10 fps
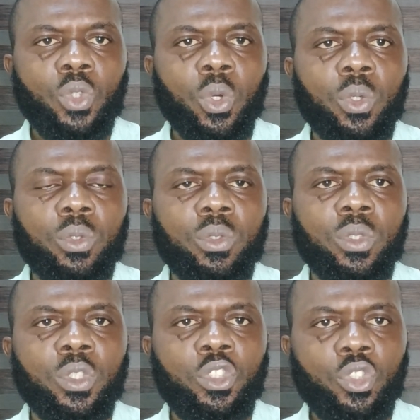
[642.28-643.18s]

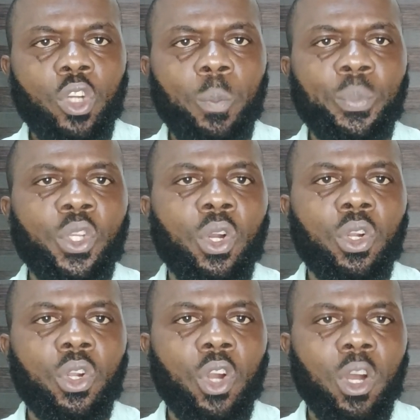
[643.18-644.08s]
to drop
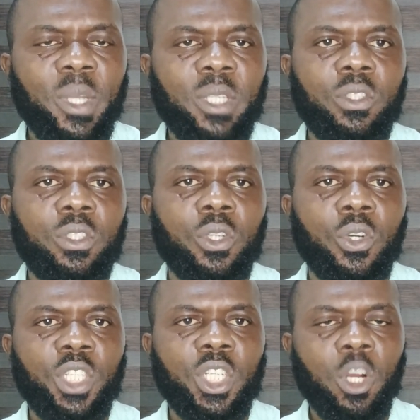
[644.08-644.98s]
your comment
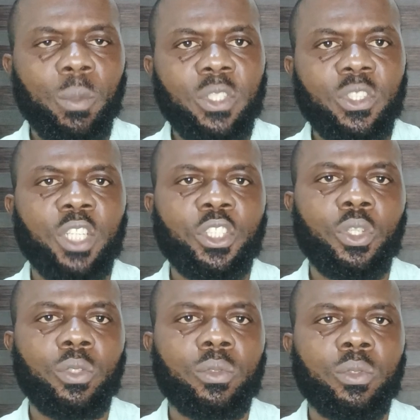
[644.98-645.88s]
on the comment
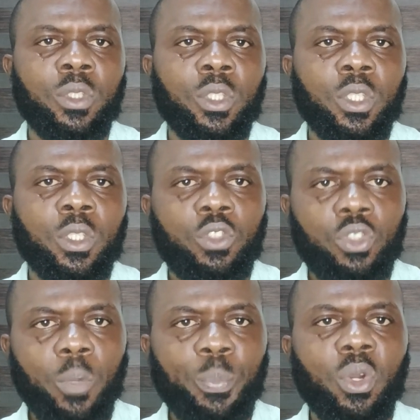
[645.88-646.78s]
section.
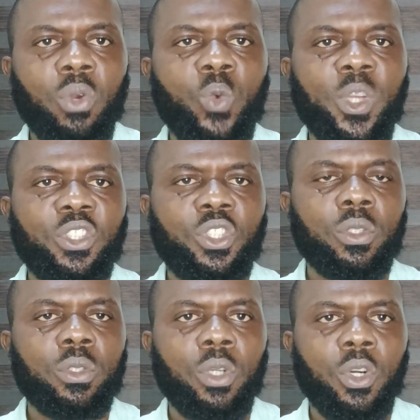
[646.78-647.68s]
Drop your
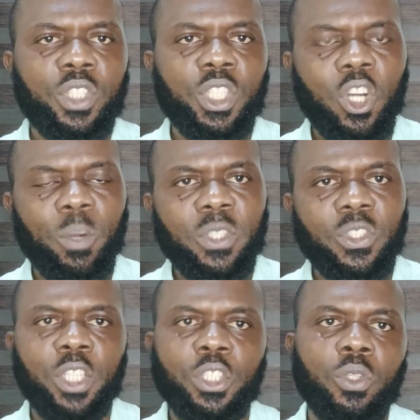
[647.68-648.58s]
question on the comment
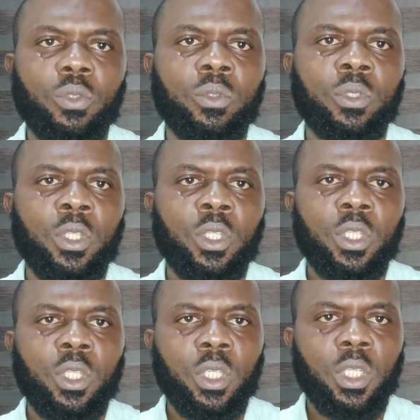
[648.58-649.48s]
section.
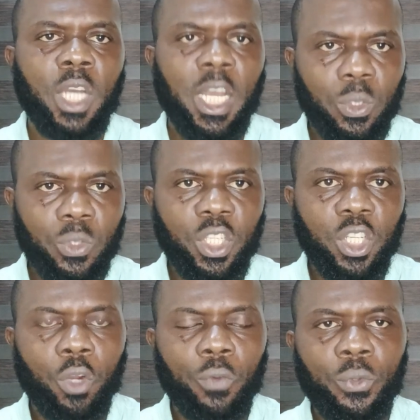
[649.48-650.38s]
Are you still
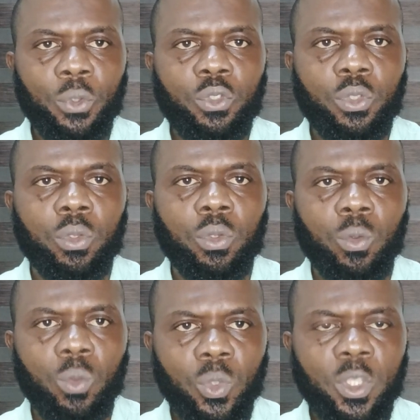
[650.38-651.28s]
confused?
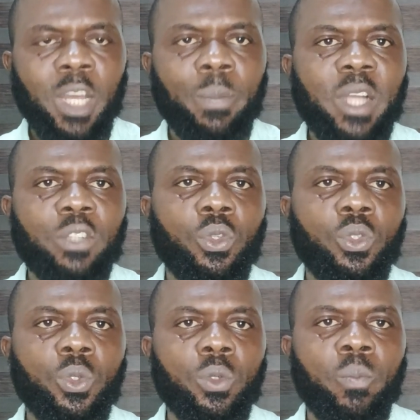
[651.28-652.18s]
We will get back to
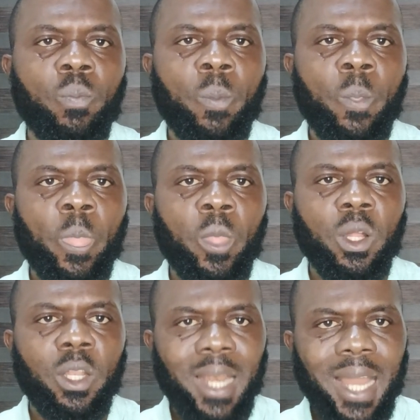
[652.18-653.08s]
you.
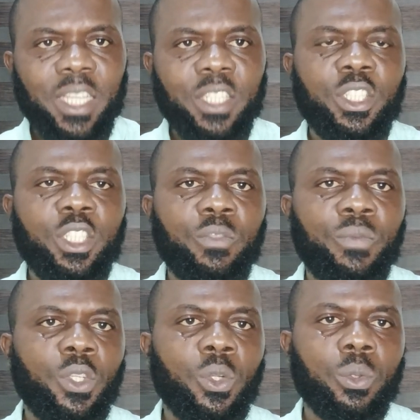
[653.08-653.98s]
Like this
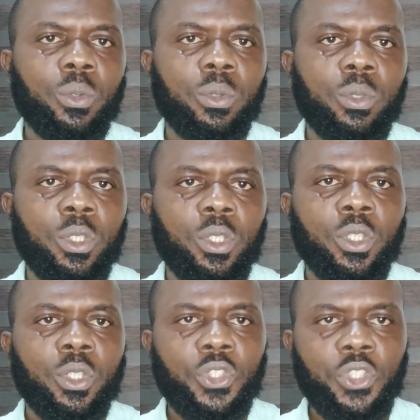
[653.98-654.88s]
video,
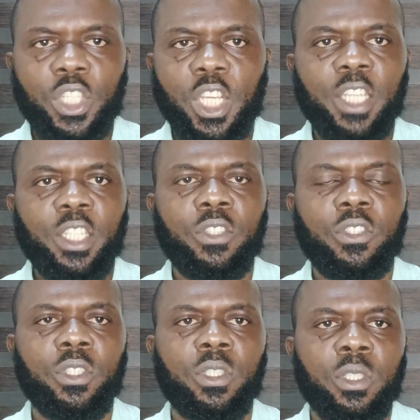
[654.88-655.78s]
share it,